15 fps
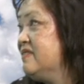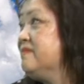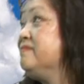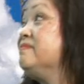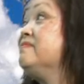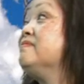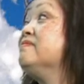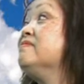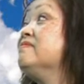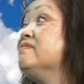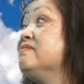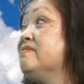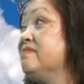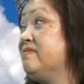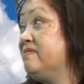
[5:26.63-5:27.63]

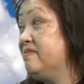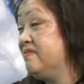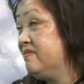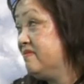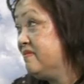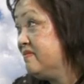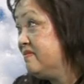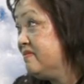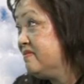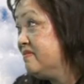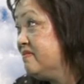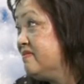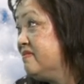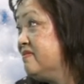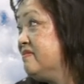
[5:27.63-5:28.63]

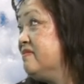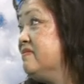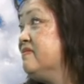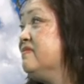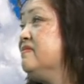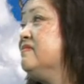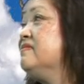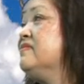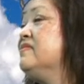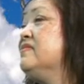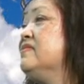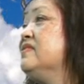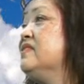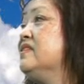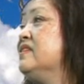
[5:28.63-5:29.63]

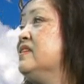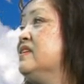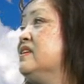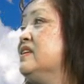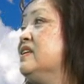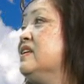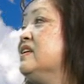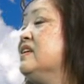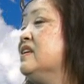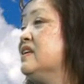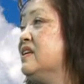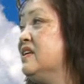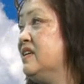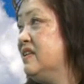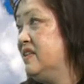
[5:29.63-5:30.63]

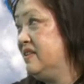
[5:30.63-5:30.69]
The person shown says nothing.